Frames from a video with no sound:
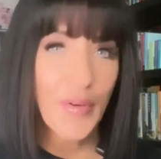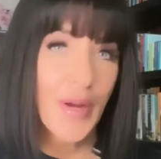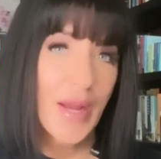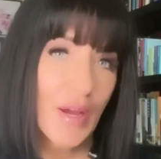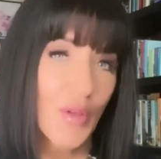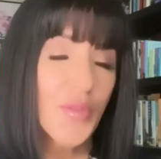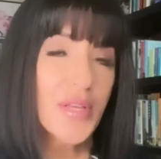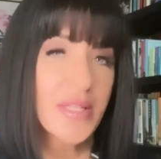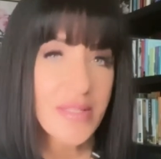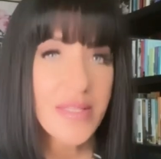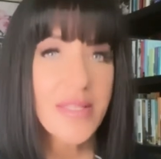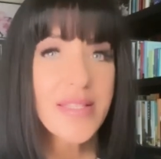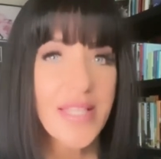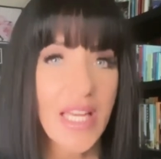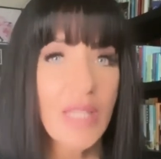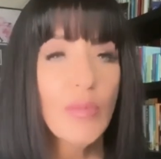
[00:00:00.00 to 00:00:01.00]
for healthy and
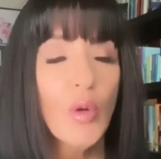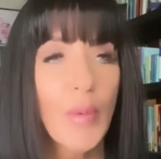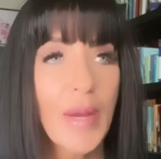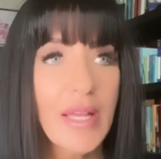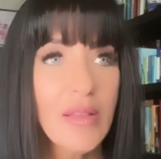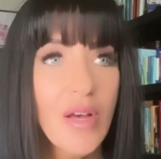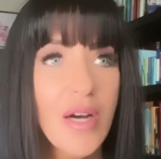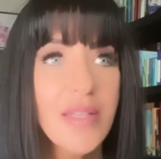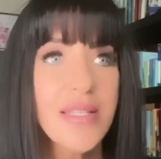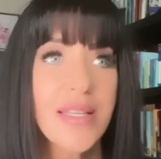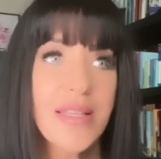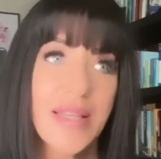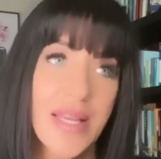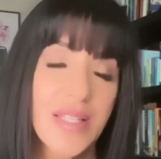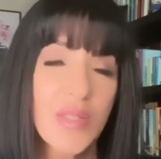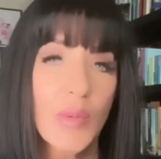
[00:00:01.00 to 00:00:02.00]
sustainable weight loss.
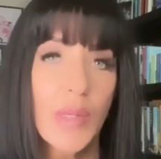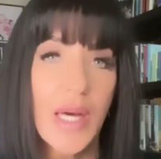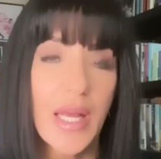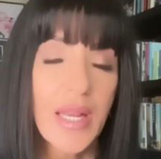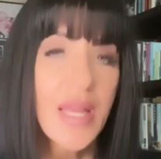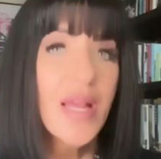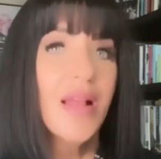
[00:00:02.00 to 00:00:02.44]
And guess what?